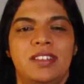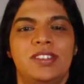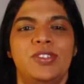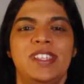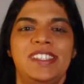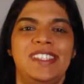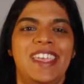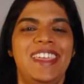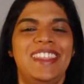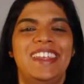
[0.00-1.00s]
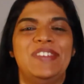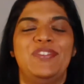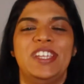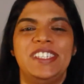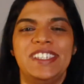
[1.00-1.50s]
So they say that
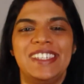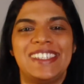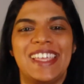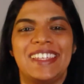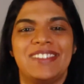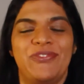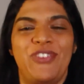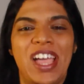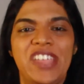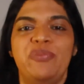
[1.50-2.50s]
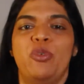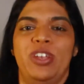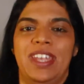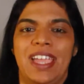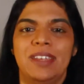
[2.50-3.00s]
inflation is at
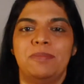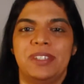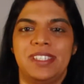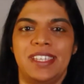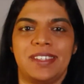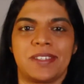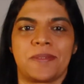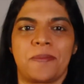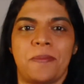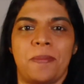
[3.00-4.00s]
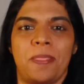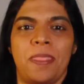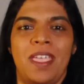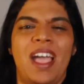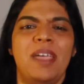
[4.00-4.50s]
5.9%.
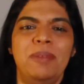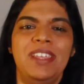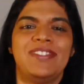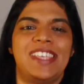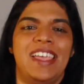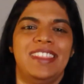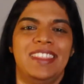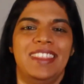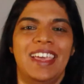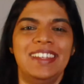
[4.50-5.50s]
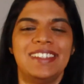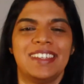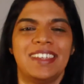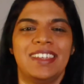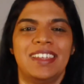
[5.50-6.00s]
I believe it's higher than that.
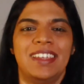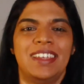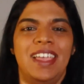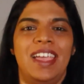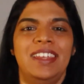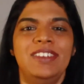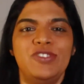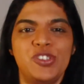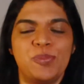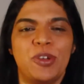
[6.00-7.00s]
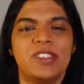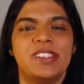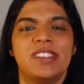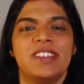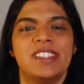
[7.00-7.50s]
And in response,
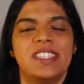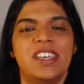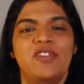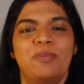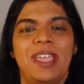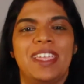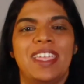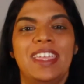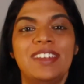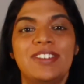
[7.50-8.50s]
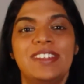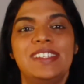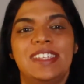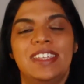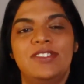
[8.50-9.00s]
the Reserve Bank
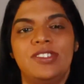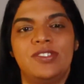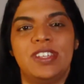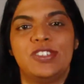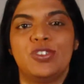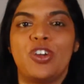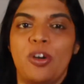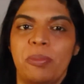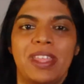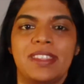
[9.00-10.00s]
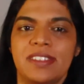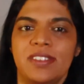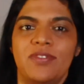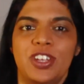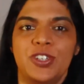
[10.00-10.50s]
increased interest rates to combat this
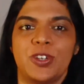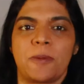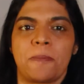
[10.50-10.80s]
inflation.